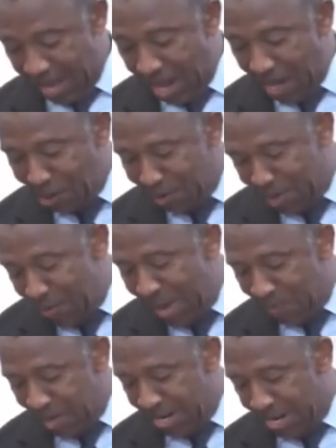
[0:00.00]
Honorable
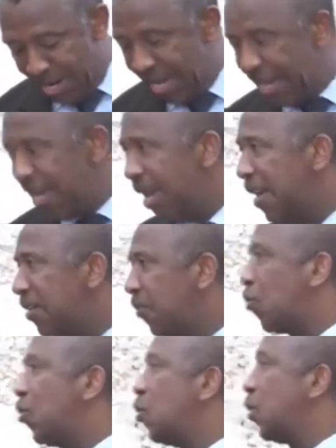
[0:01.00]
member,
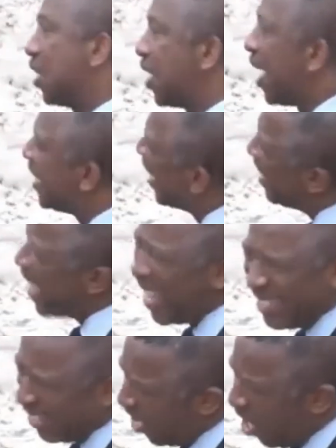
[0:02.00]
through you, sir, I say
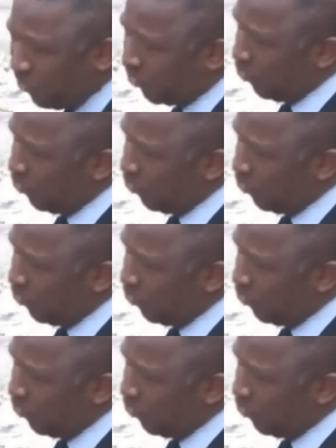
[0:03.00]
that is not